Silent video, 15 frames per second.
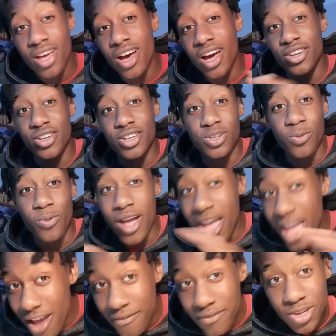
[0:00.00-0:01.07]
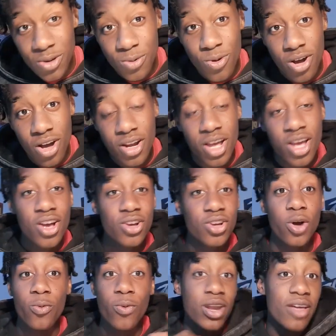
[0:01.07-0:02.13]
and you can do whatever you want,
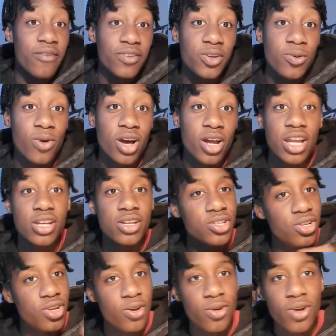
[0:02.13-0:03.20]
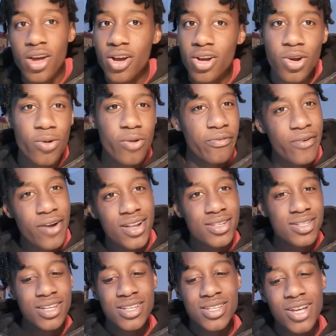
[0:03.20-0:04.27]
go whenever you want and you know, go with friends
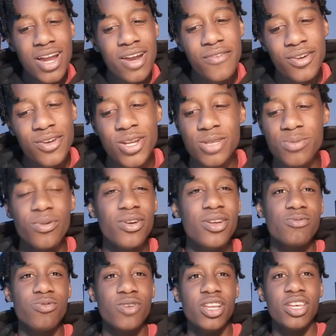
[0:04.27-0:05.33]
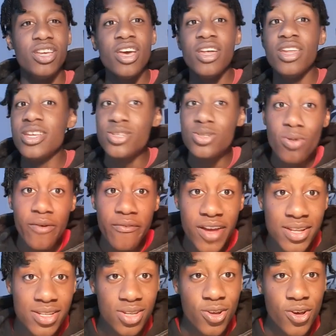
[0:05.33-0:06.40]
and it's kind of a good experience really. There's two
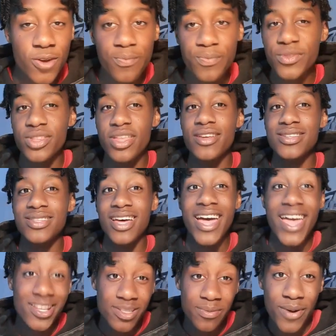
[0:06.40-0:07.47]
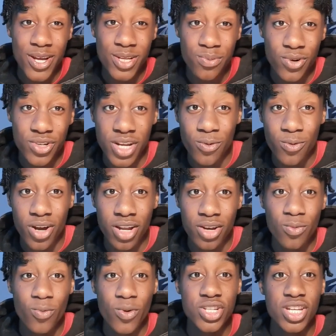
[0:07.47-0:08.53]
events though. There's the enterprise project one,
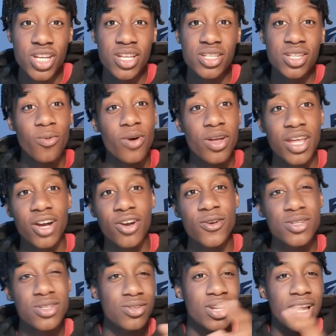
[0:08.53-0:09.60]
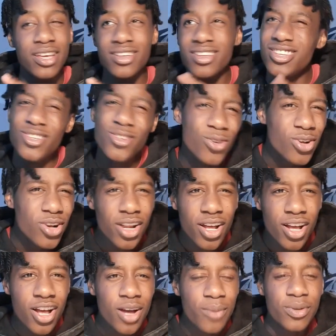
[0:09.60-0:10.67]
which is the one that goes to like Q
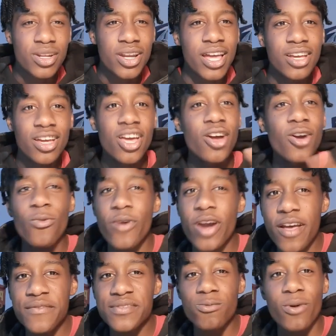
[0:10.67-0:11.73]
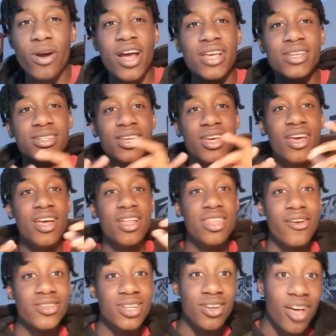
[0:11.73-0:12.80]
Club and like revs, whereas
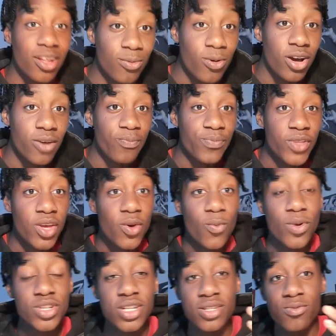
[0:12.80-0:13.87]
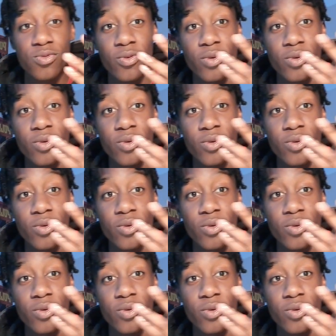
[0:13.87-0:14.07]
there's another one which is